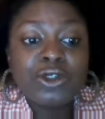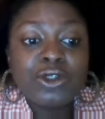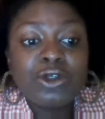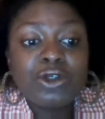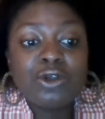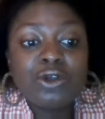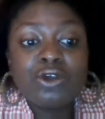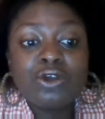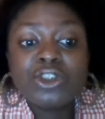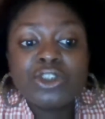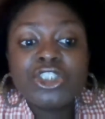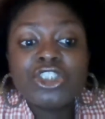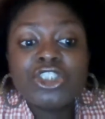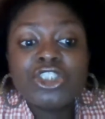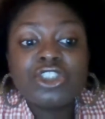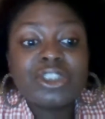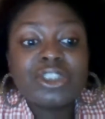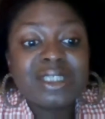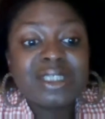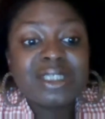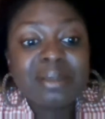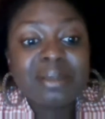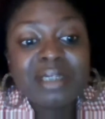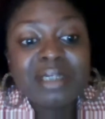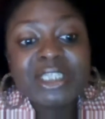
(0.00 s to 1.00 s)
You
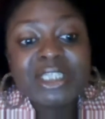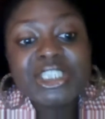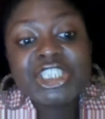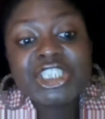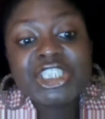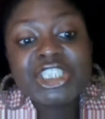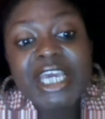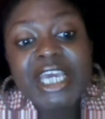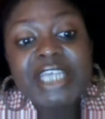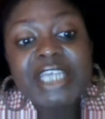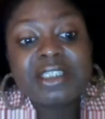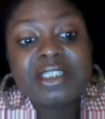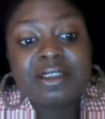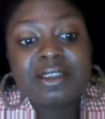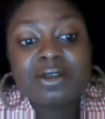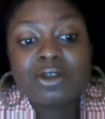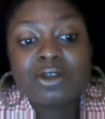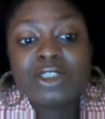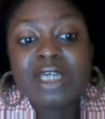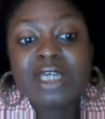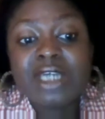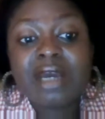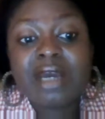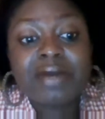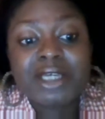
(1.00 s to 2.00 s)
simply change
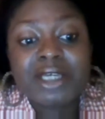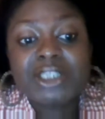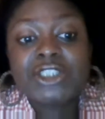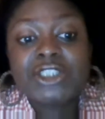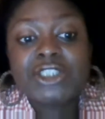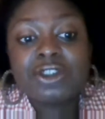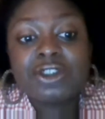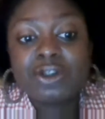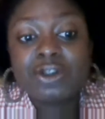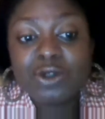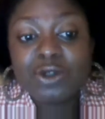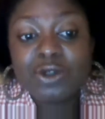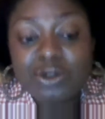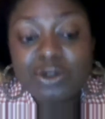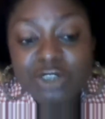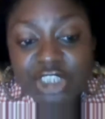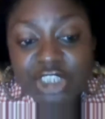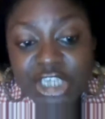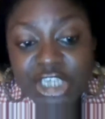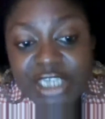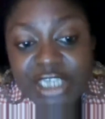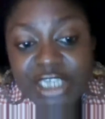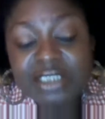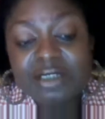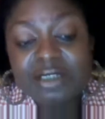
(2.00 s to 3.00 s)
your direction, or you
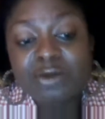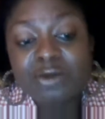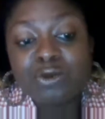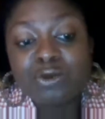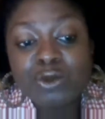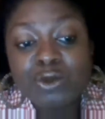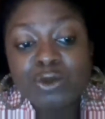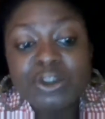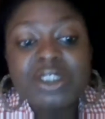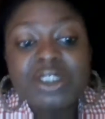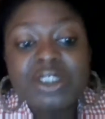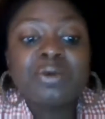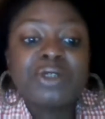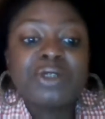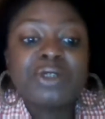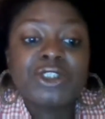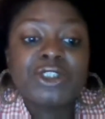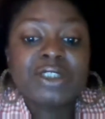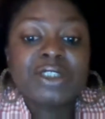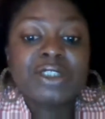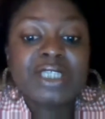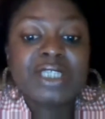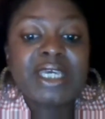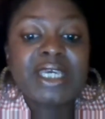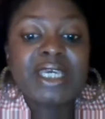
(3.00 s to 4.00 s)
change the route in which
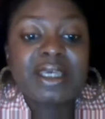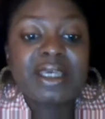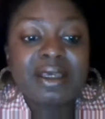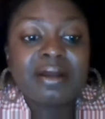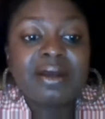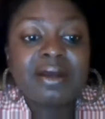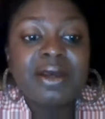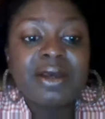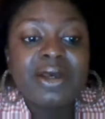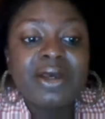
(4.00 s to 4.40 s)
you're taking.